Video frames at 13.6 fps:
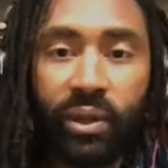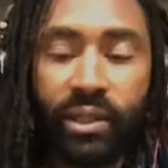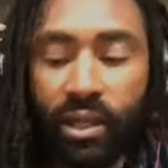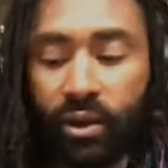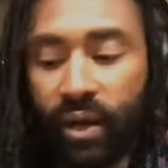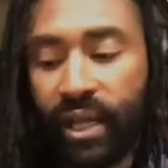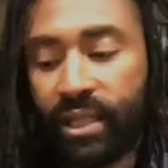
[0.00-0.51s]

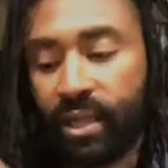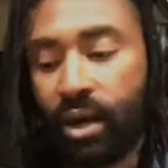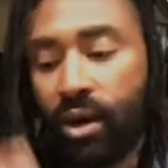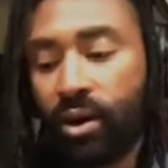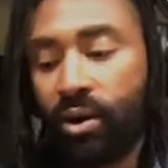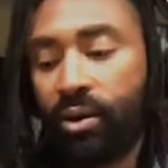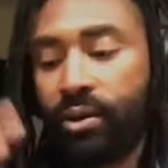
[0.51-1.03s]
So it's
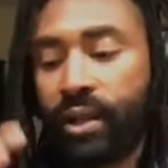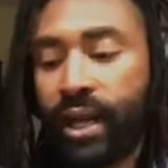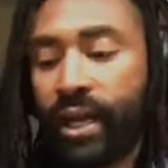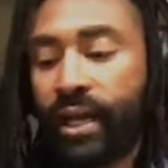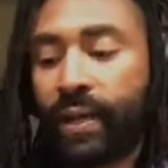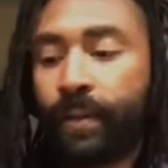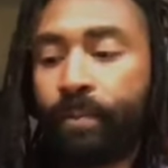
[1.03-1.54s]
all
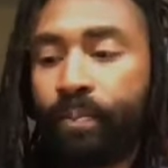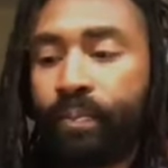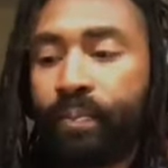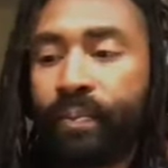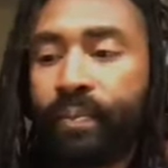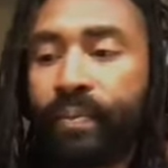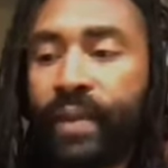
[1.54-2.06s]
like,
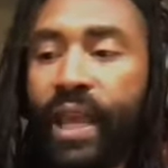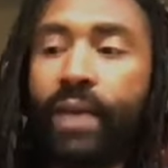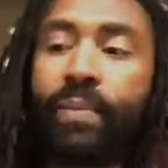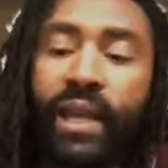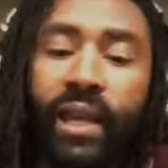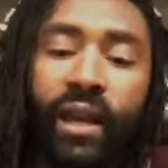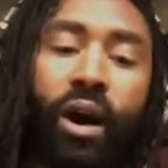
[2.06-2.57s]
I
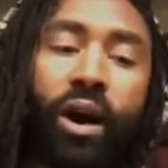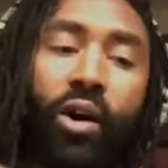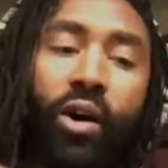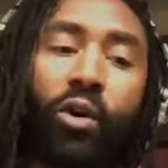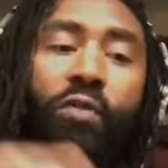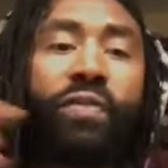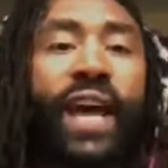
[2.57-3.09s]
mean,
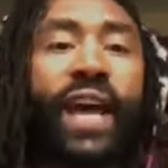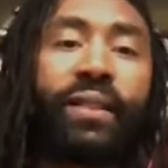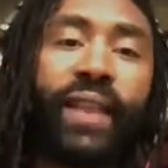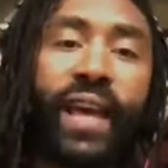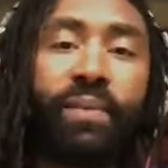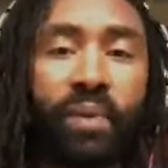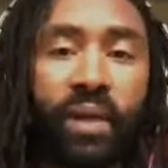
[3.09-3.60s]
all of that
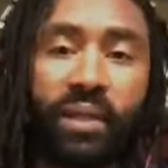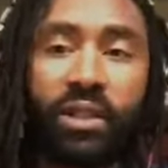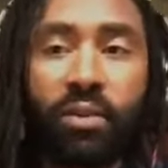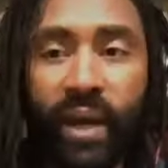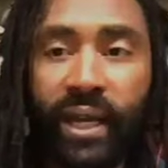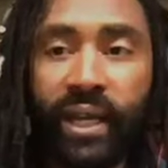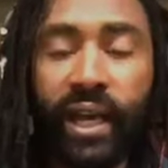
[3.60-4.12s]
led me to
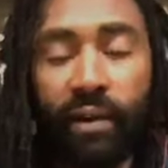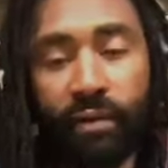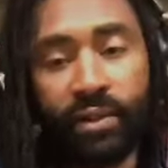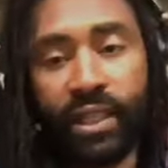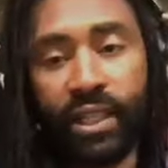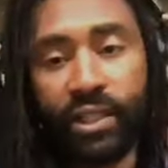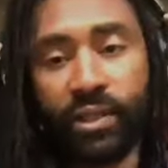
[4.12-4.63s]
my
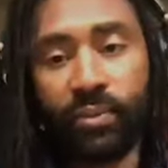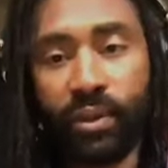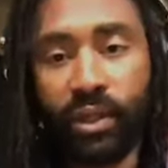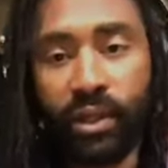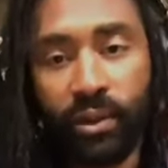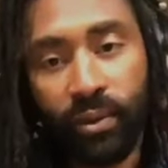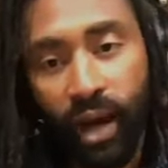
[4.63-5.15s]
conversation with
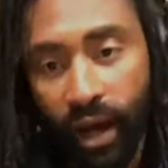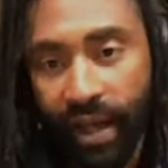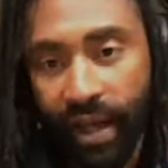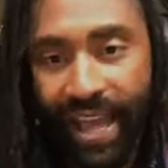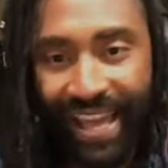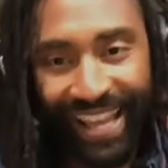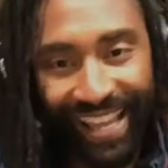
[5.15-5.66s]
you.
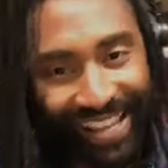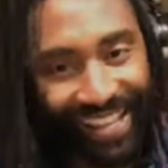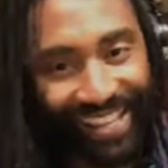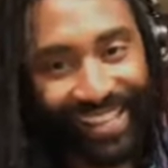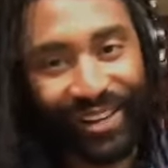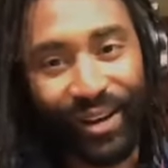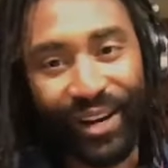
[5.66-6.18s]

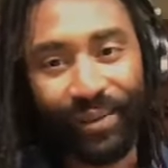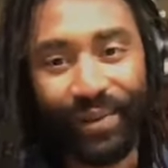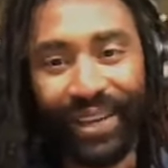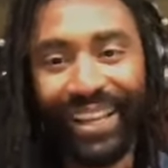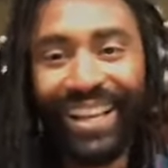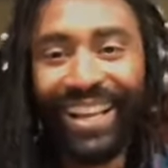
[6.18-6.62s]
You know what I mean?